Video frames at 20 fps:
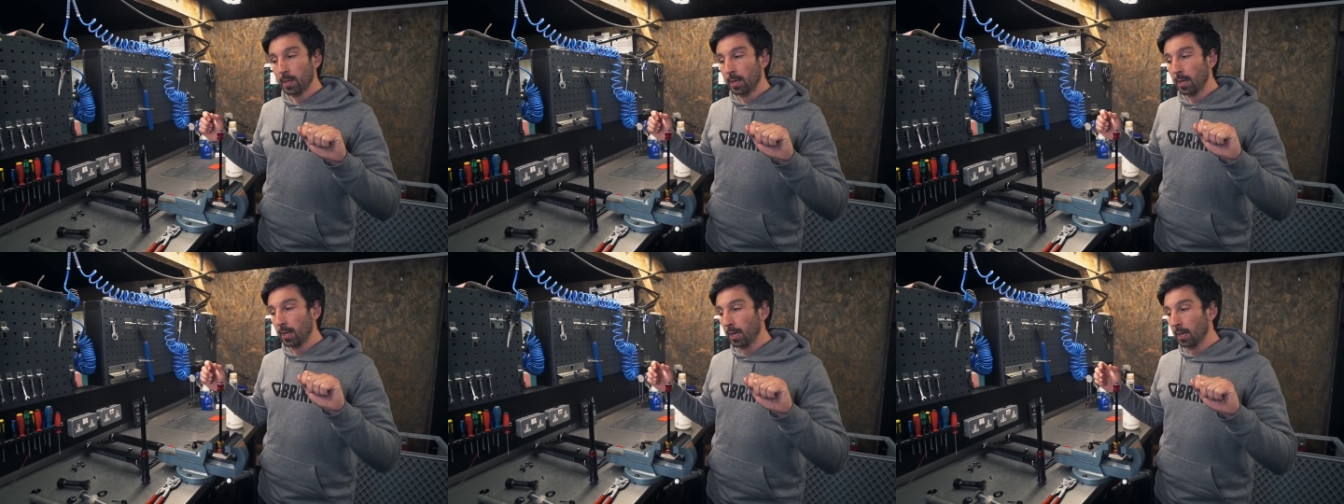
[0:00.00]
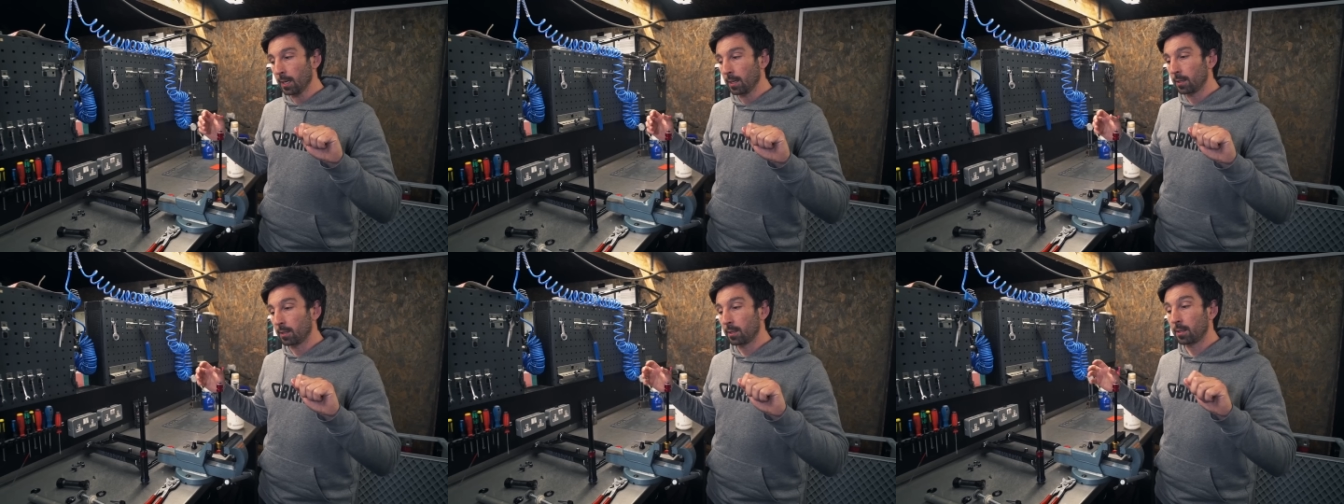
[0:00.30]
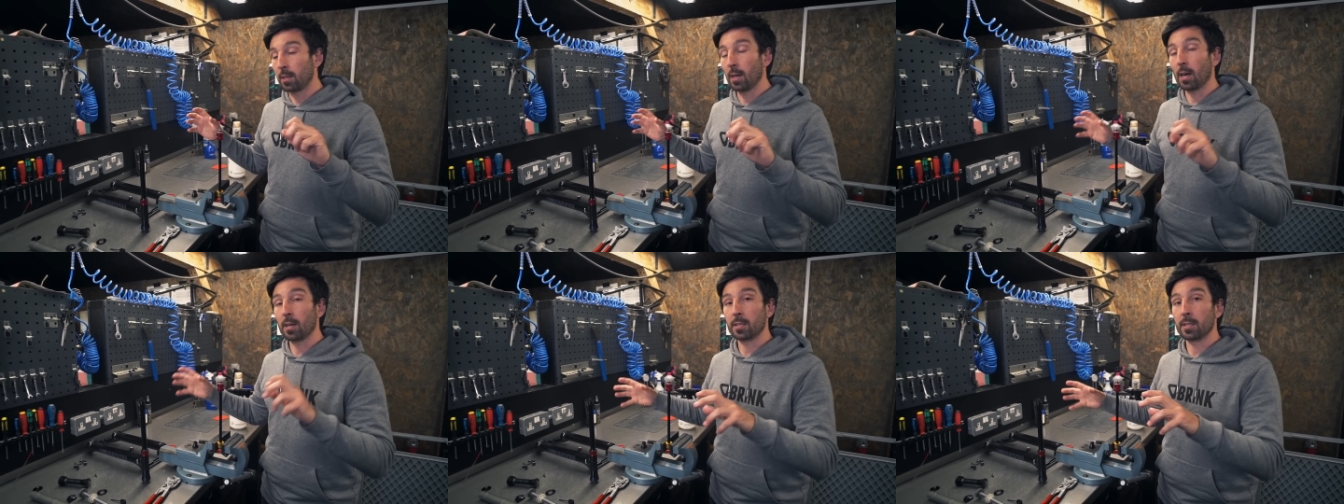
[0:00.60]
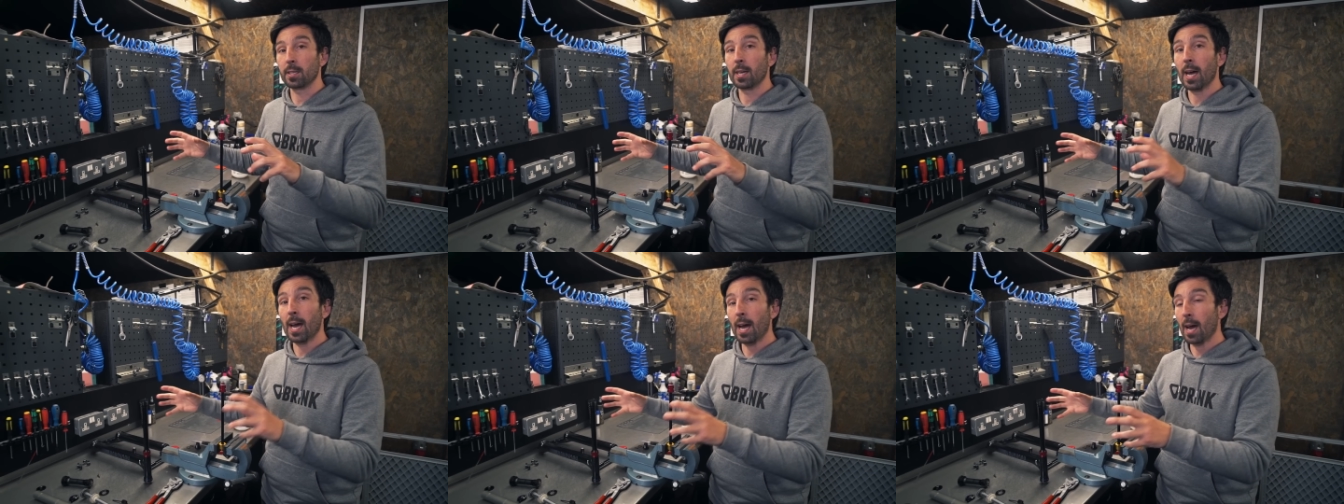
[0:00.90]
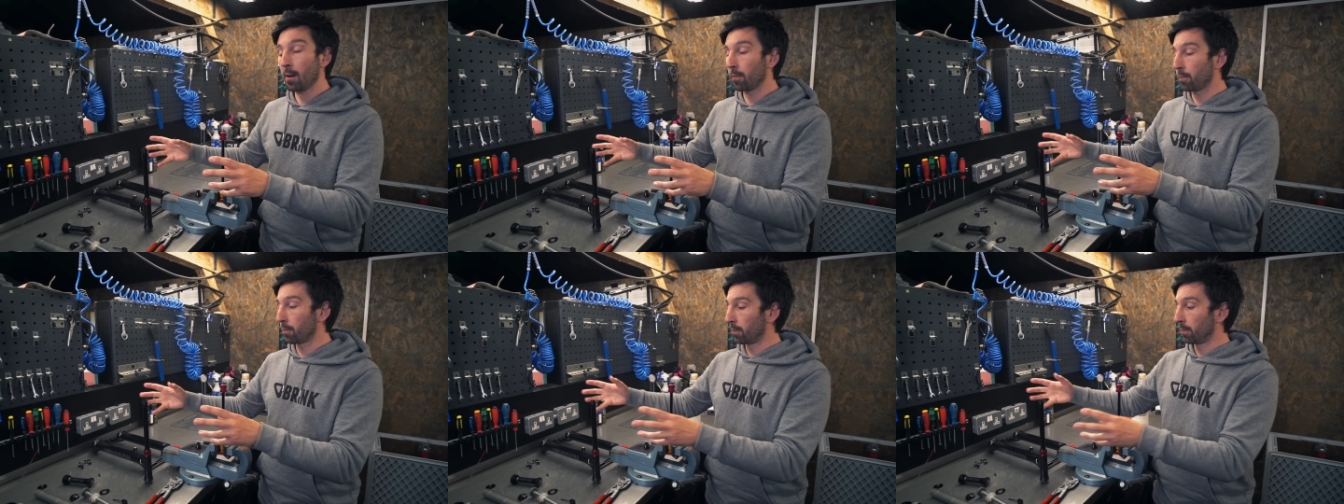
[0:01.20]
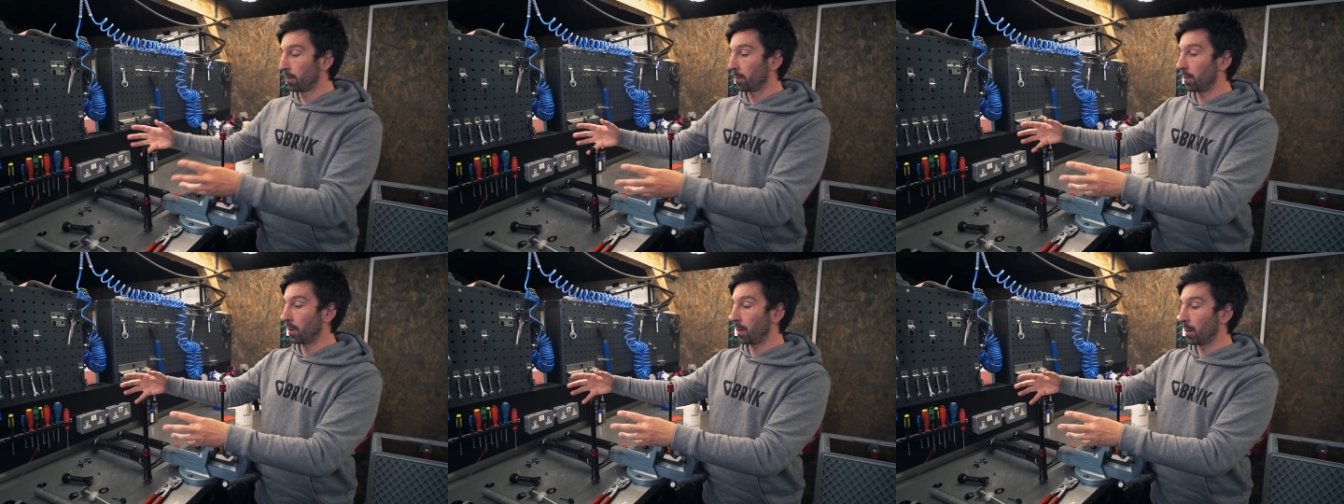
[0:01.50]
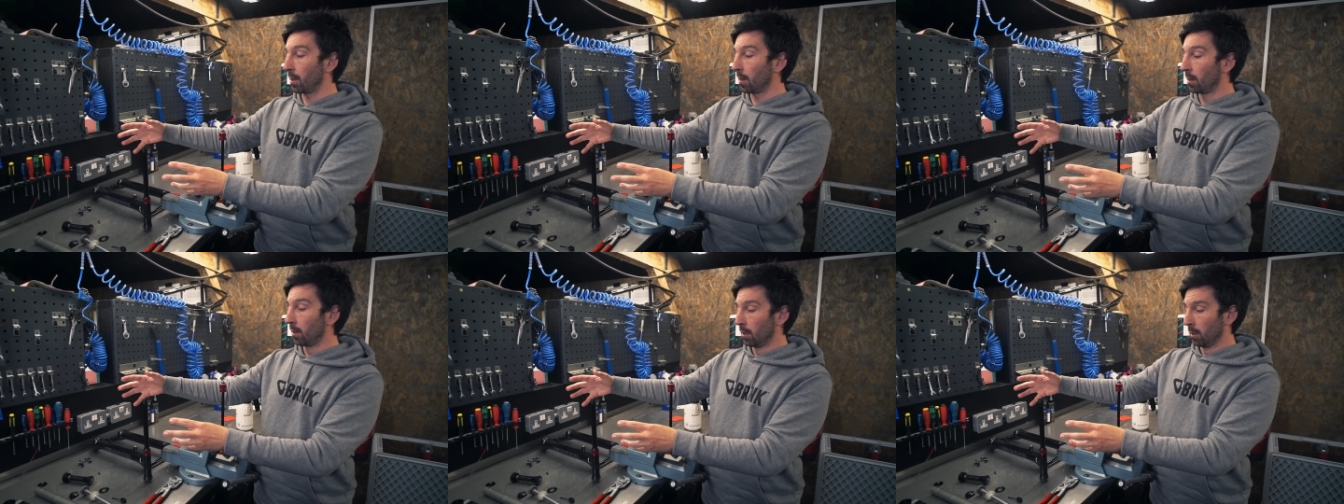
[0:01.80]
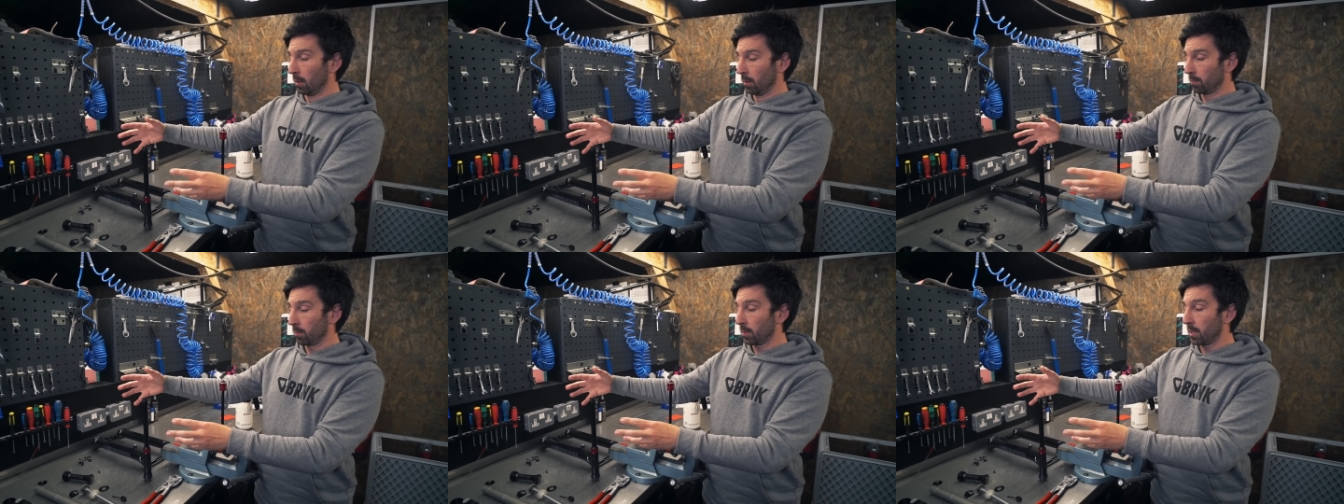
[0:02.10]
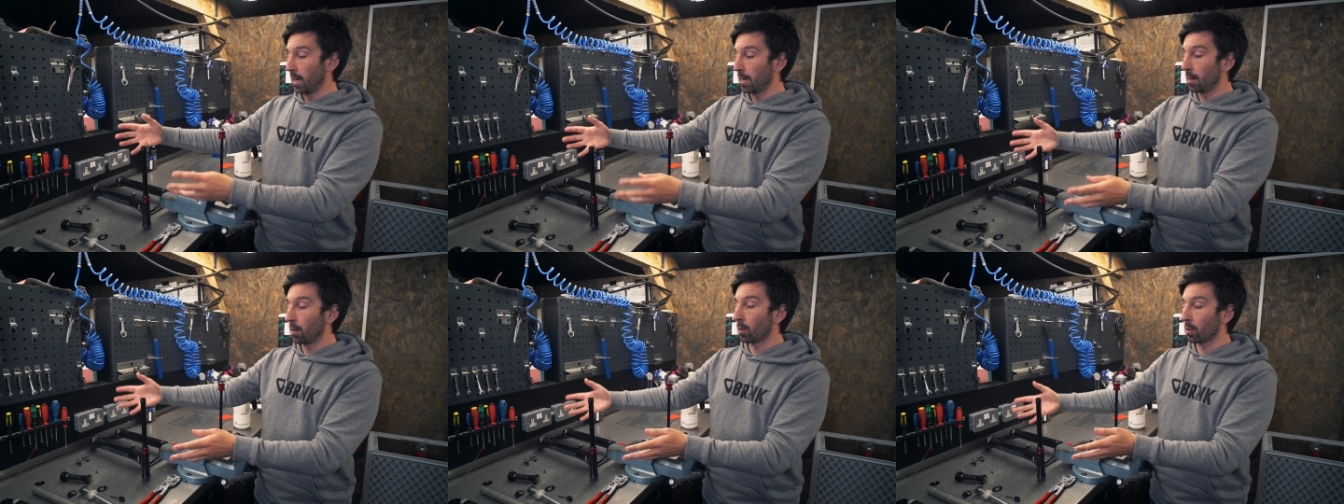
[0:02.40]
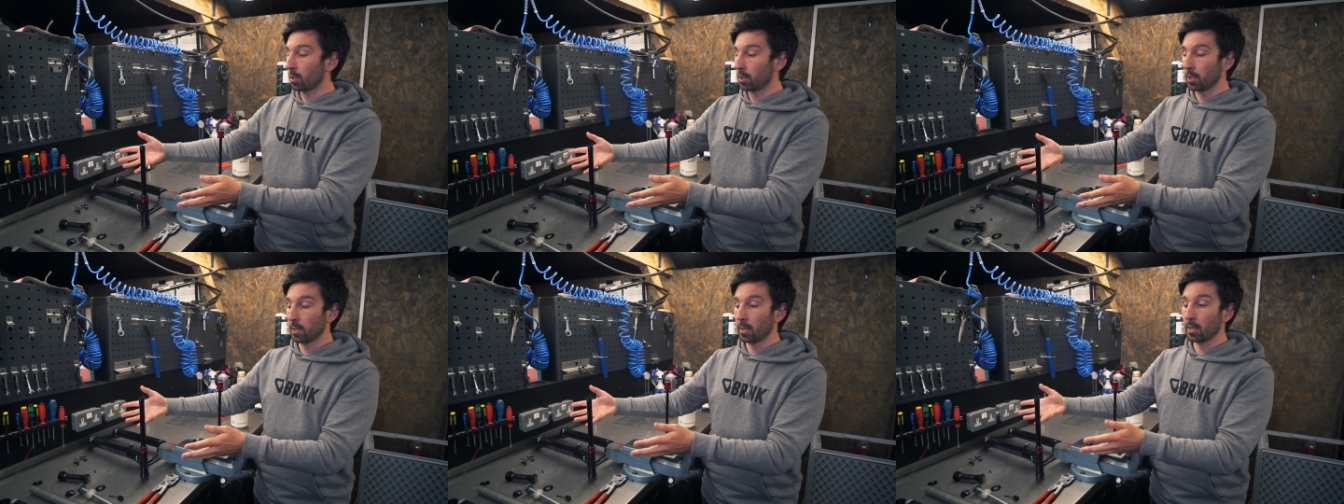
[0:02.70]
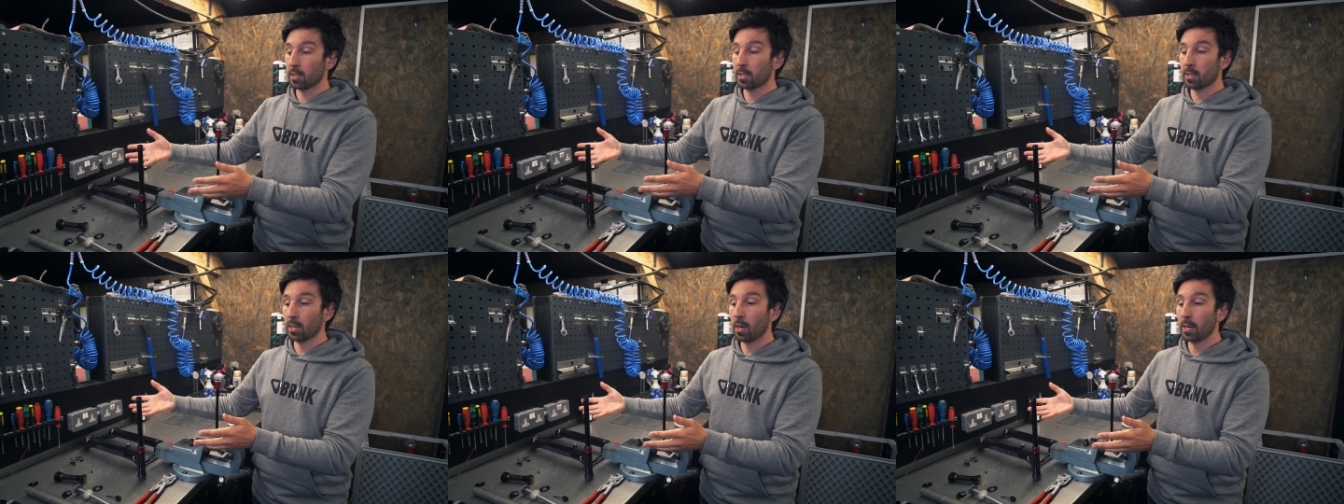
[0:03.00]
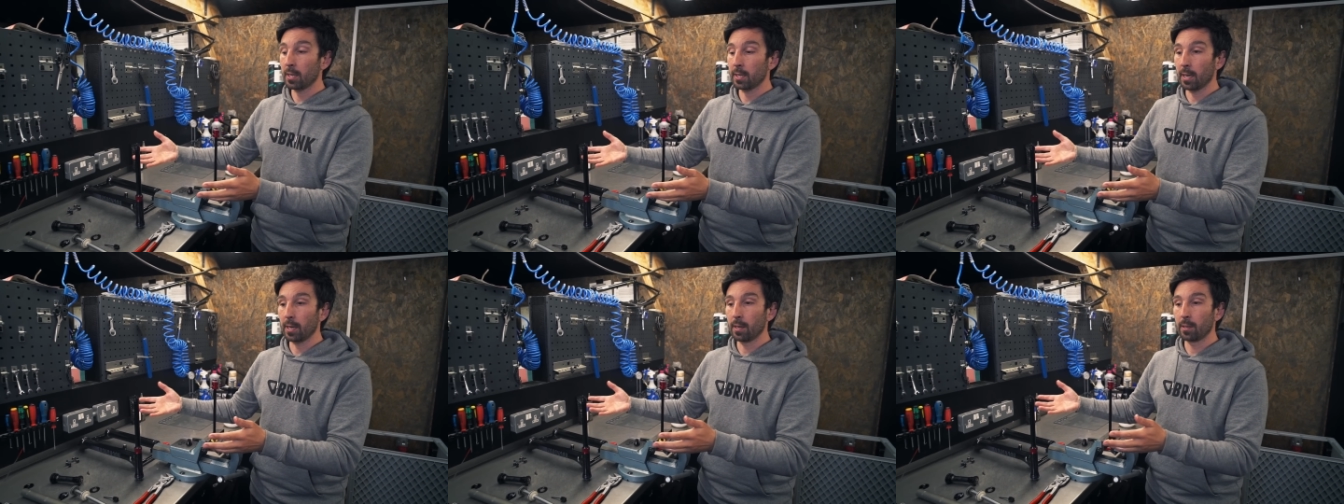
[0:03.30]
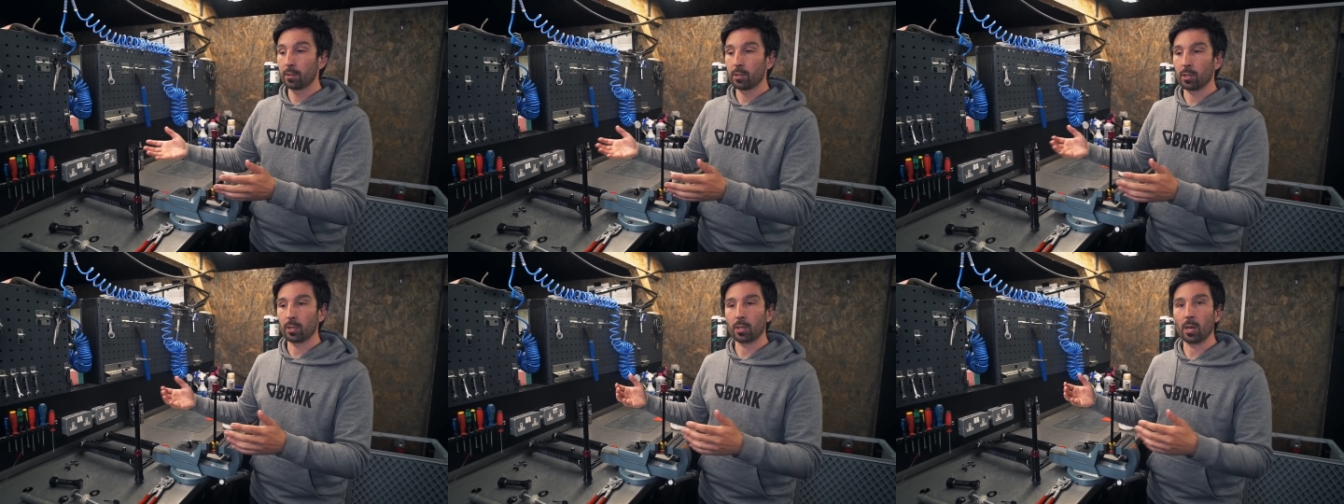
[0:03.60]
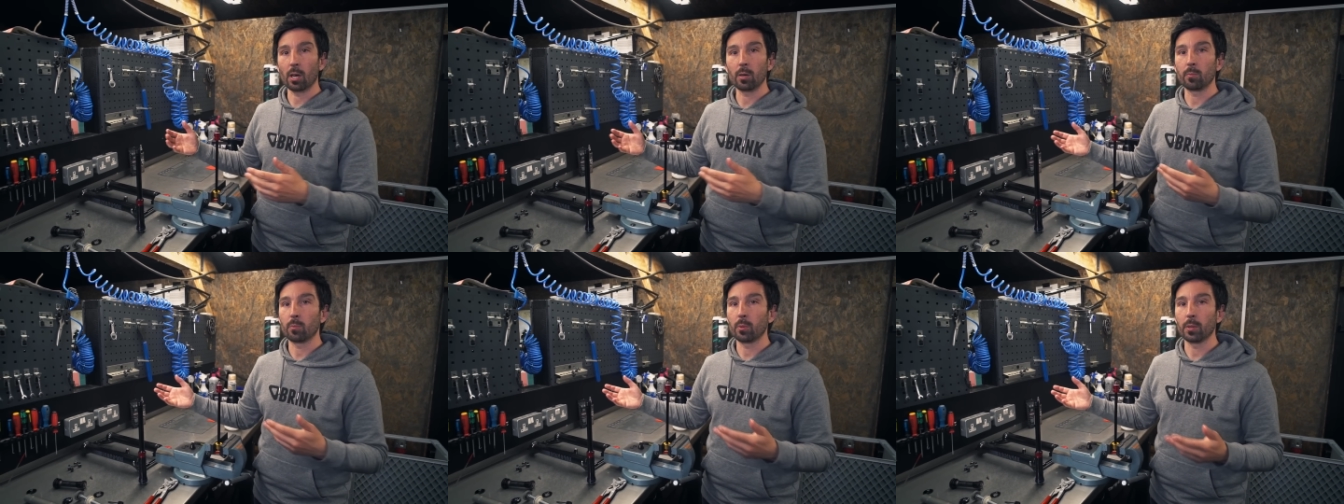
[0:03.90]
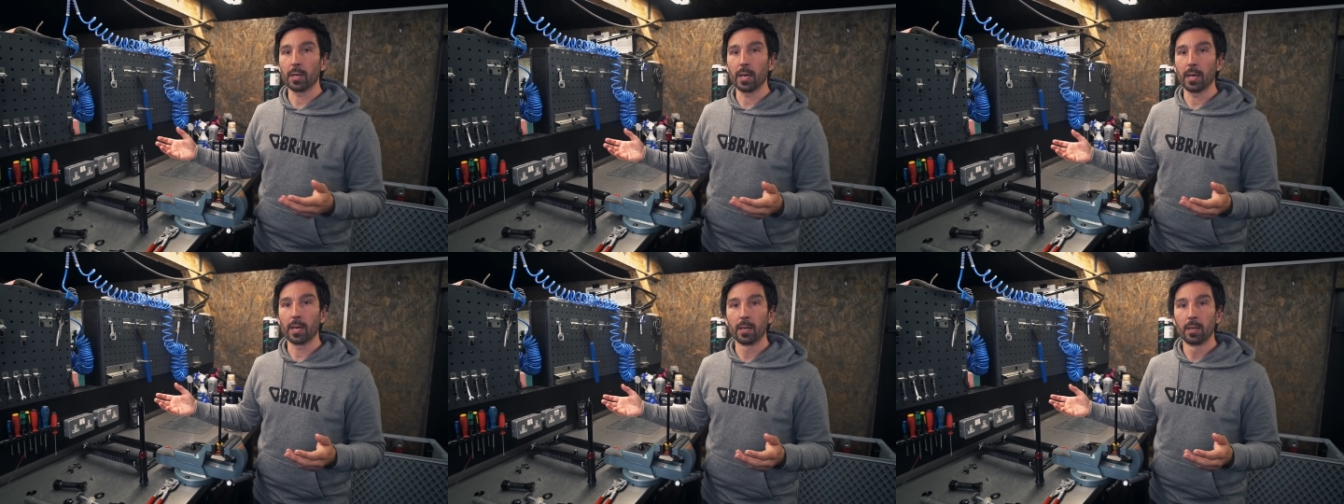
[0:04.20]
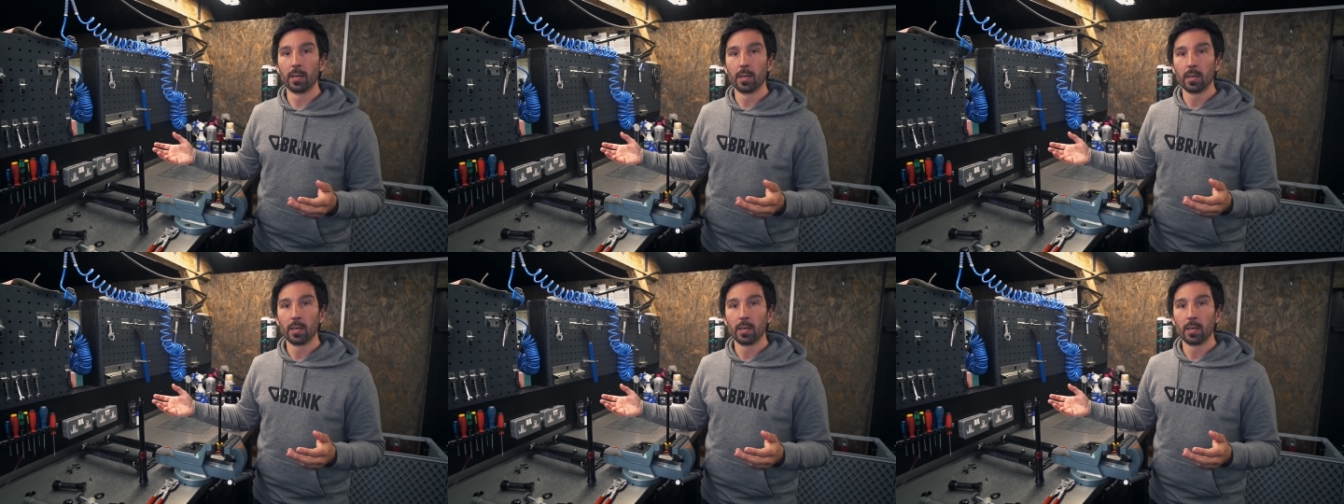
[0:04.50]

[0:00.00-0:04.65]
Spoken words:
it doesn't have the technology inside it to cope with it.